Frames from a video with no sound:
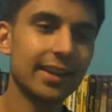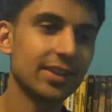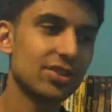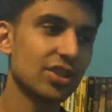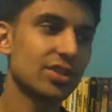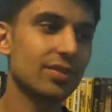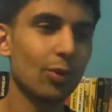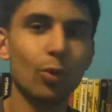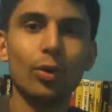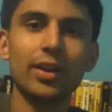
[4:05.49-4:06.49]
Like, it's just
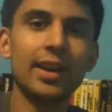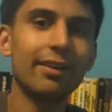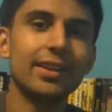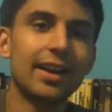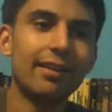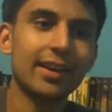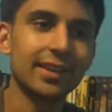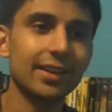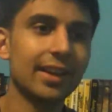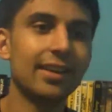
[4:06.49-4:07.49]
ordinary
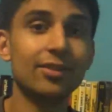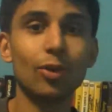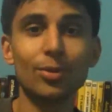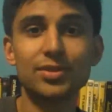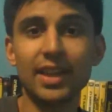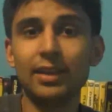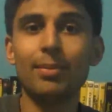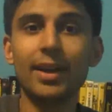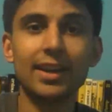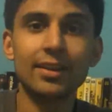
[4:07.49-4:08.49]
directing that almost
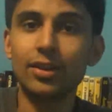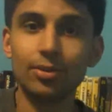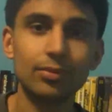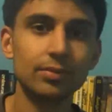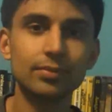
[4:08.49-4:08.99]
anybody can do.